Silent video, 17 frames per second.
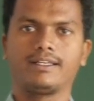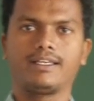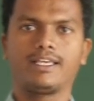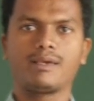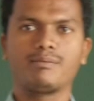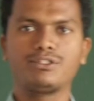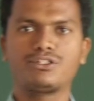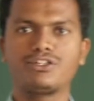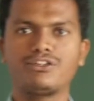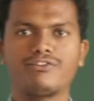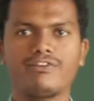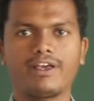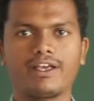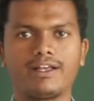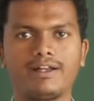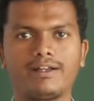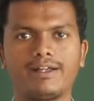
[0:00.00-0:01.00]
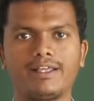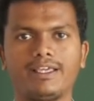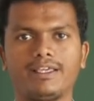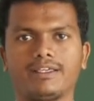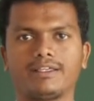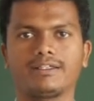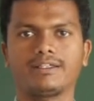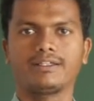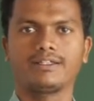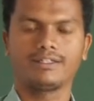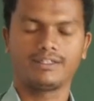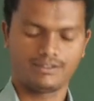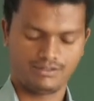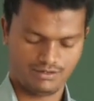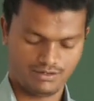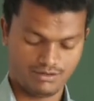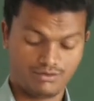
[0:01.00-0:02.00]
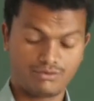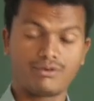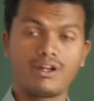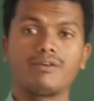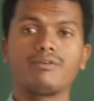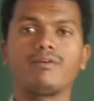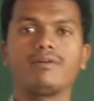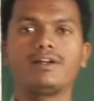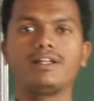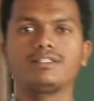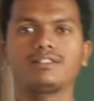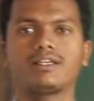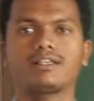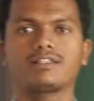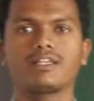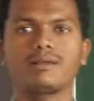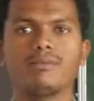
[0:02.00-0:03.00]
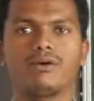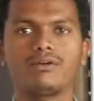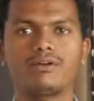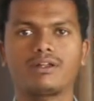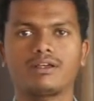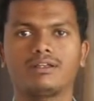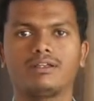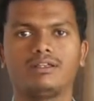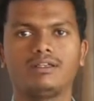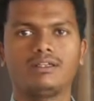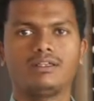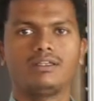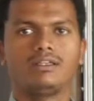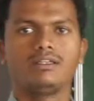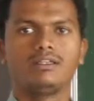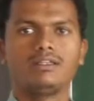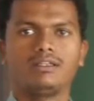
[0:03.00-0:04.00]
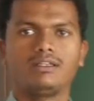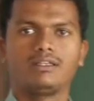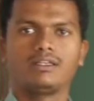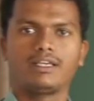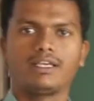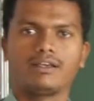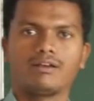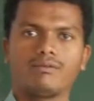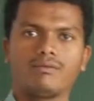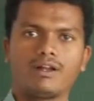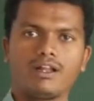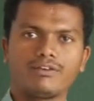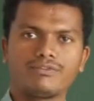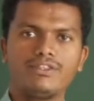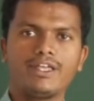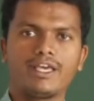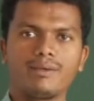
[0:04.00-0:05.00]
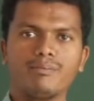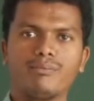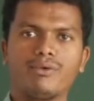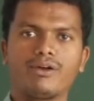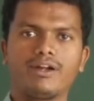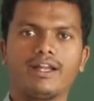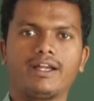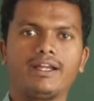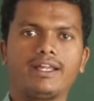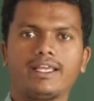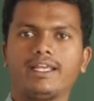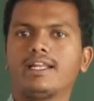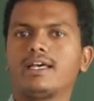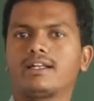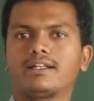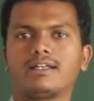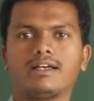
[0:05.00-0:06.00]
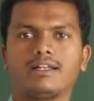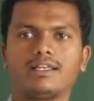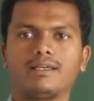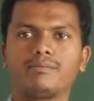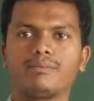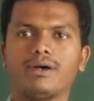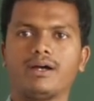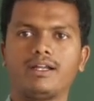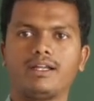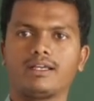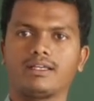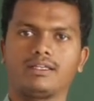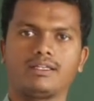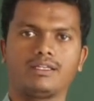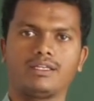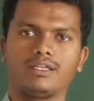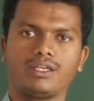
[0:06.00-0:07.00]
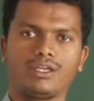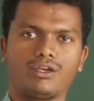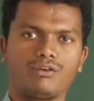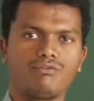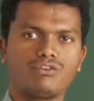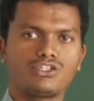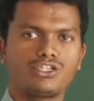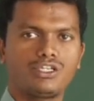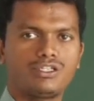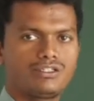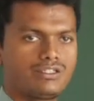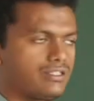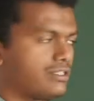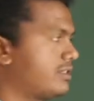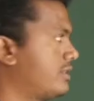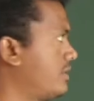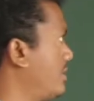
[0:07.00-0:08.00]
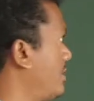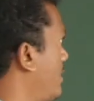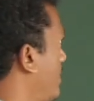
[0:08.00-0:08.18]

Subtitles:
chemistry faculty. Today we will discuss about one of the important inorganic part, which is